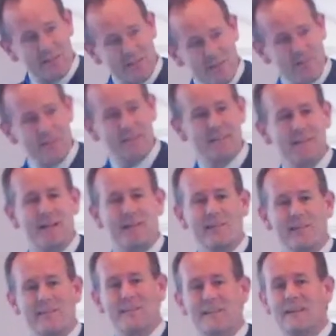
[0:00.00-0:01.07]
in certain
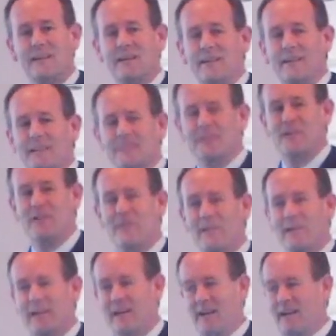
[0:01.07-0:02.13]
sectors is
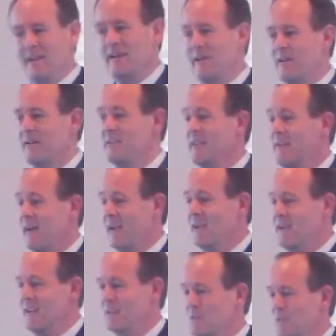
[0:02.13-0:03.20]
occurring. And I think
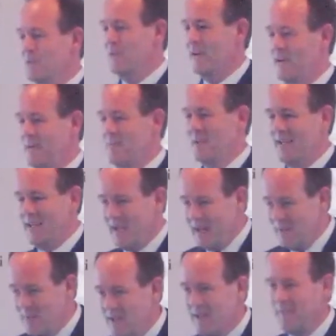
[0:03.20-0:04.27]
tonight, as we're talking about
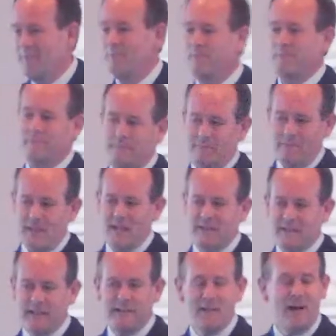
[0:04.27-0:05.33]
gaming,
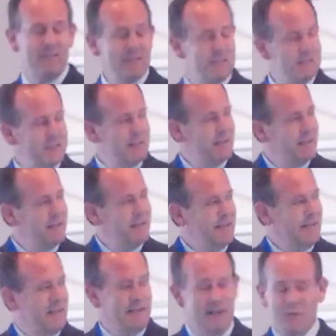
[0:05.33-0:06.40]
technology,
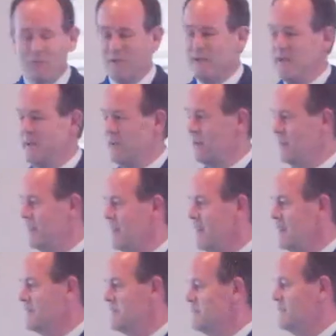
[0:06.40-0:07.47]
and networking, you're going
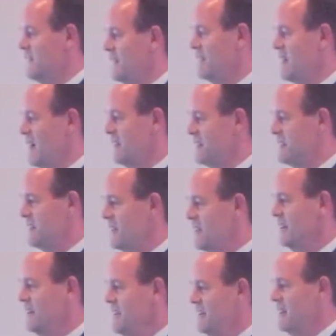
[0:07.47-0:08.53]
to have some fantastic
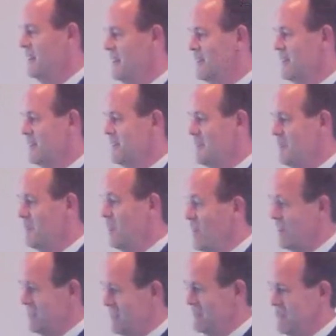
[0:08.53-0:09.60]
uh,
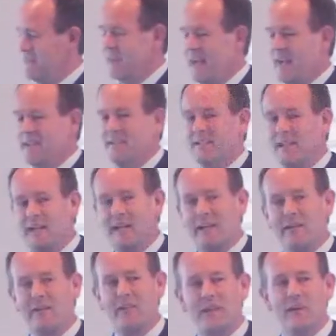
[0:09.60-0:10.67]
seminars on
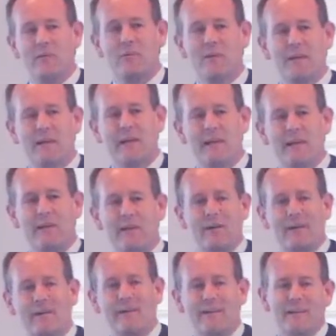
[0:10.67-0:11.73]
financing and on networking
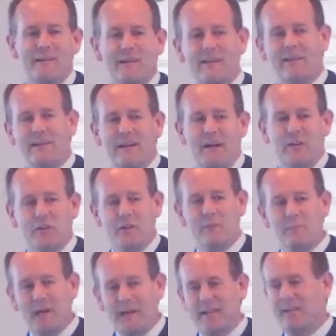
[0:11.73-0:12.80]
and on uh, how to
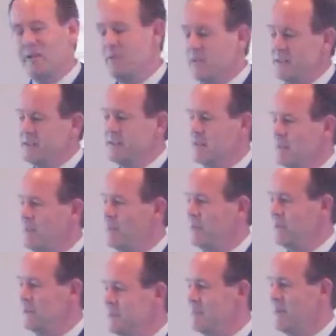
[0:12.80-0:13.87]
combine the U.S. and the
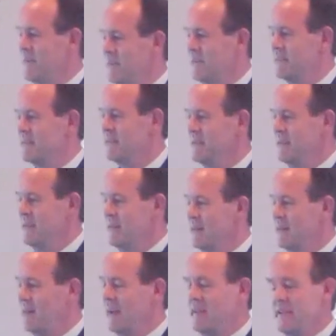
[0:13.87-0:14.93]
Polish methods.
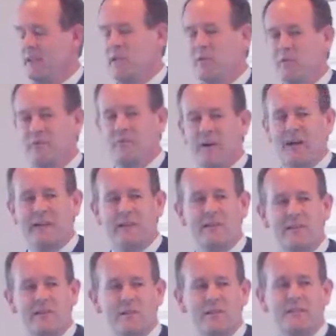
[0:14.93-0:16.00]
Uh, I think you will find
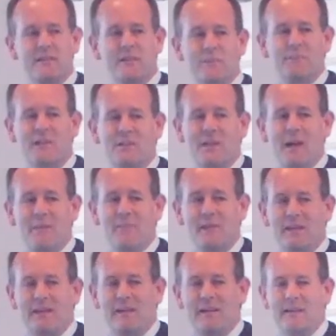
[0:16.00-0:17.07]
that there is so much
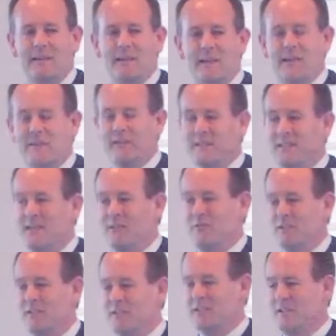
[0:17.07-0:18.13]
happening here in San
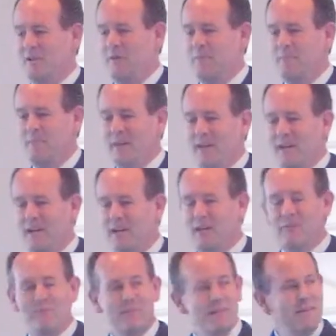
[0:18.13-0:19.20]
Francisco.
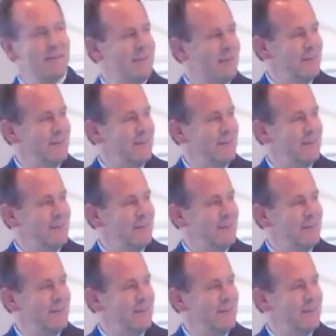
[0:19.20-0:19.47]
Um,